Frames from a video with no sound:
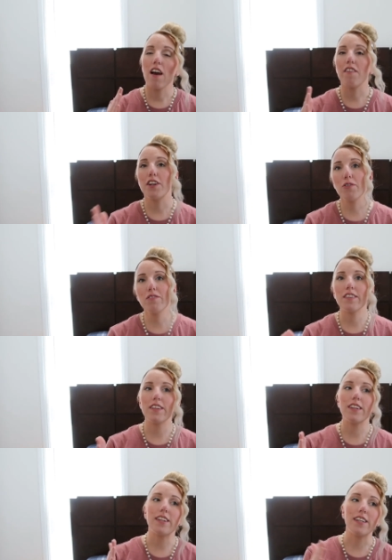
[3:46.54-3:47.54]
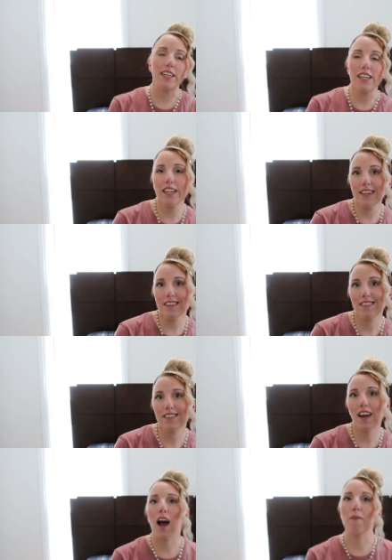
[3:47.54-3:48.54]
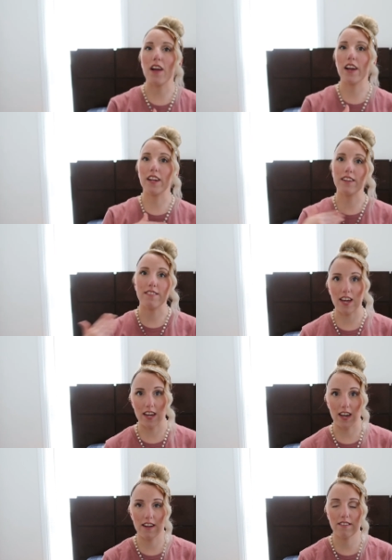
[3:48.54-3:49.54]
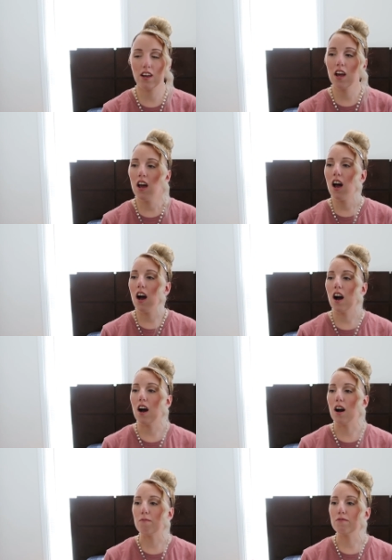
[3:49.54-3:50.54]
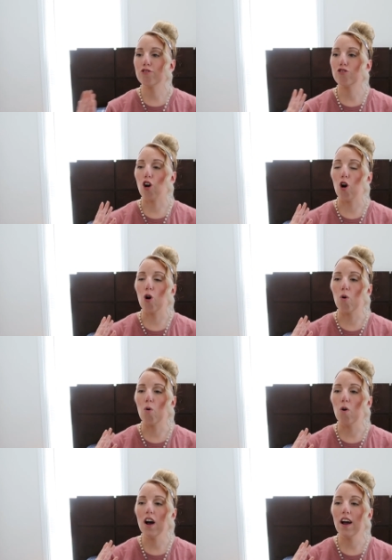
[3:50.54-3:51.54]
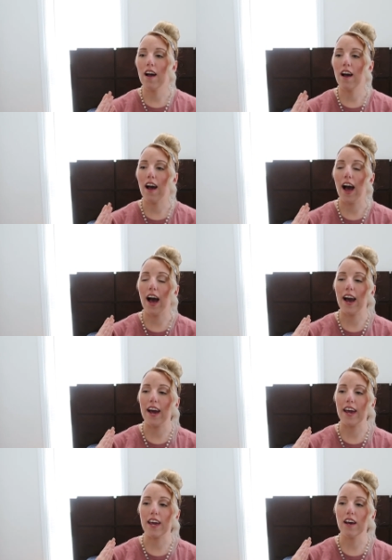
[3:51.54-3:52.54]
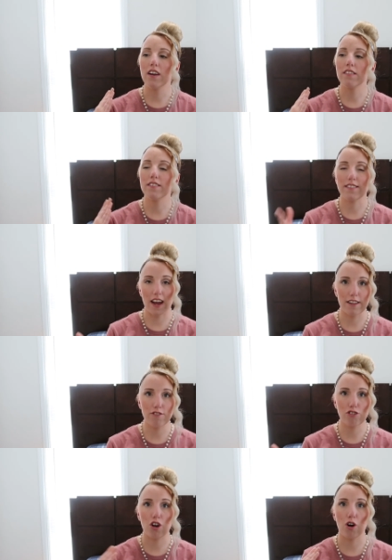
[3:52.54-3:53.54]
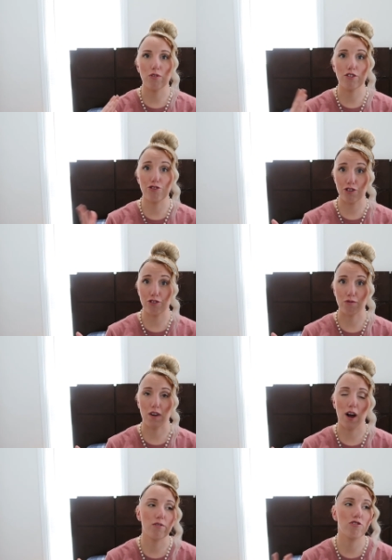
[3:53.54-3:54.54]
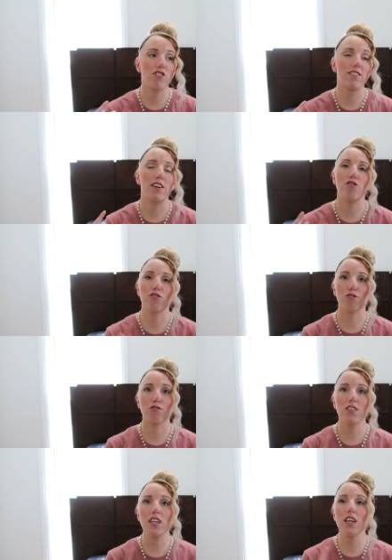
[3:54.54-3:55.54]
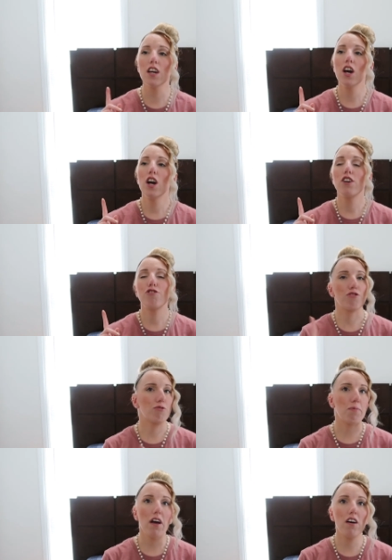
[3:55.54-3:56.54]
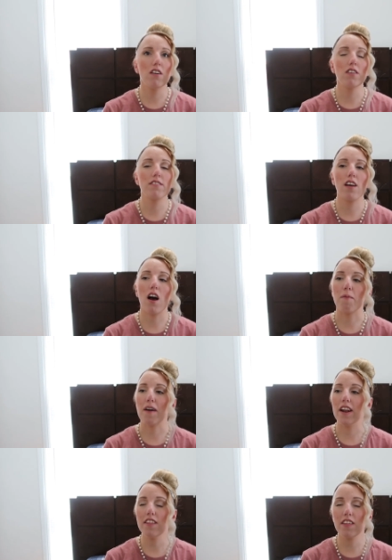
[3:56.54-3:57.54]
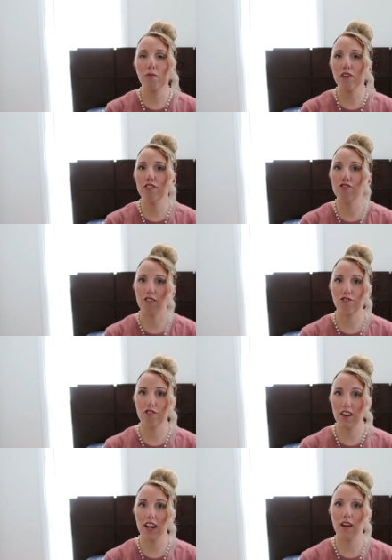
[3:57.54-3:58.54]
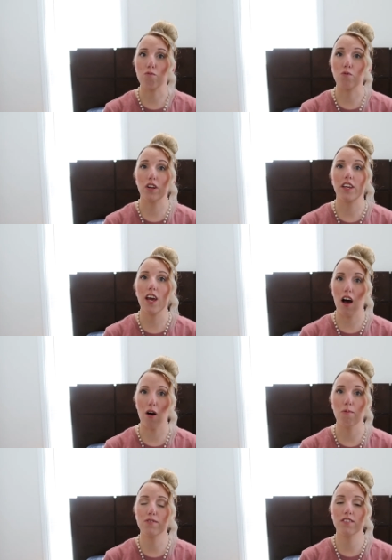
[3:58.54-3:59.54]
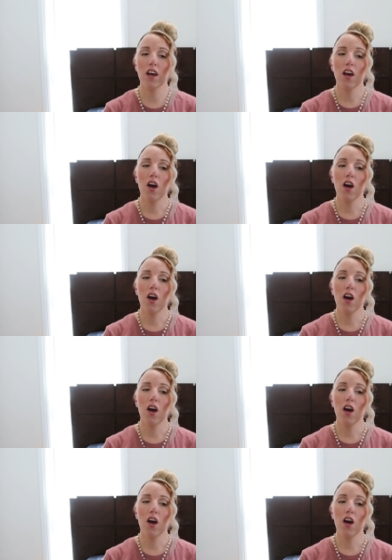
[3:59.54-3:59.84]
if I don't need it, I'm not gonna take it. Um, so I decided to go the ginger route. She said ginger tea, ginger pills, um, anything with ginger in it really helps